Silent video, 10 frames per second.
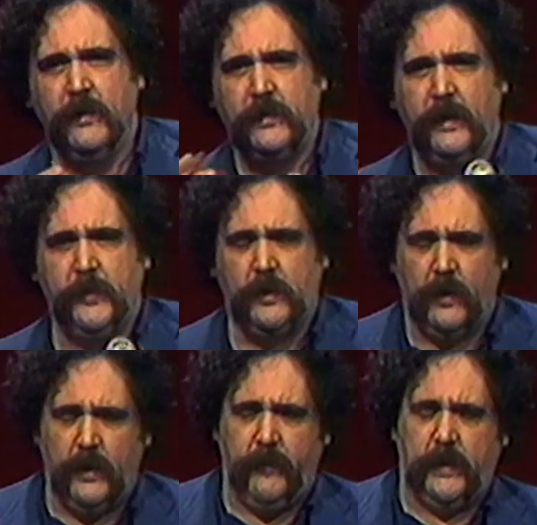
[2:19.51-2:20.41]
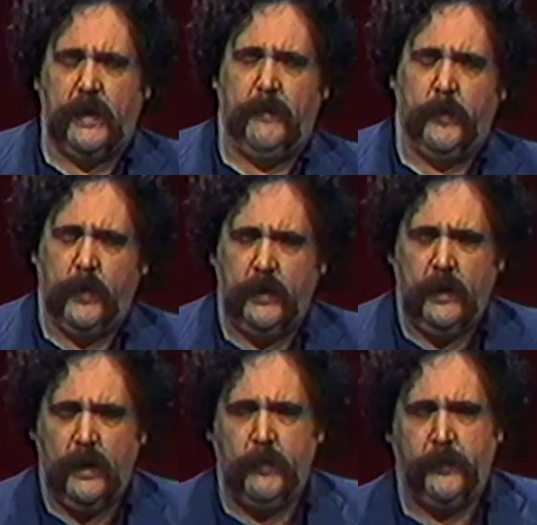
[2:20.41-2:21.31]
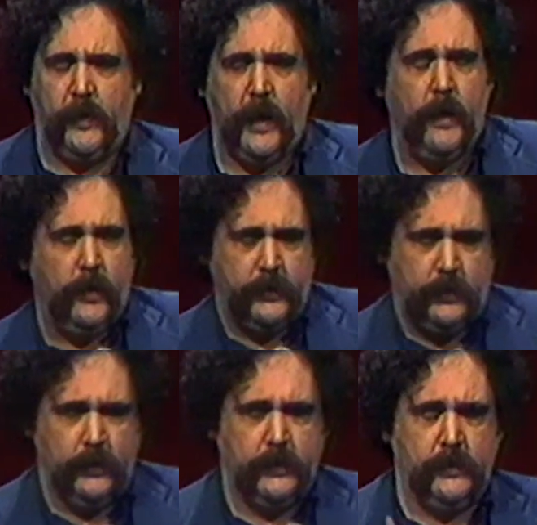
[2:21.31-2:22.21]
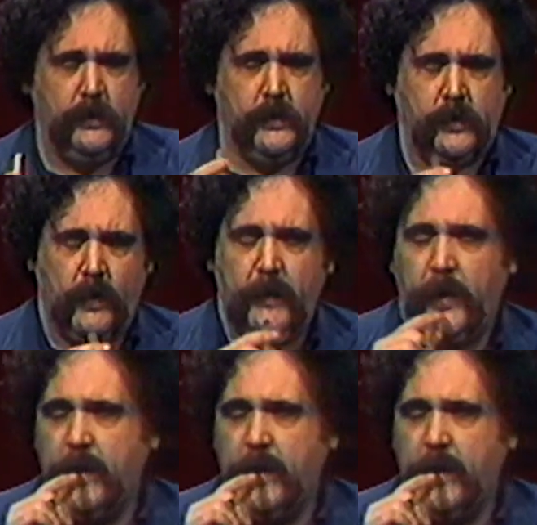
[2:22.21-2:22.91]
Same story every time. You bring the album up to the guy, oh, you still listening to this crap?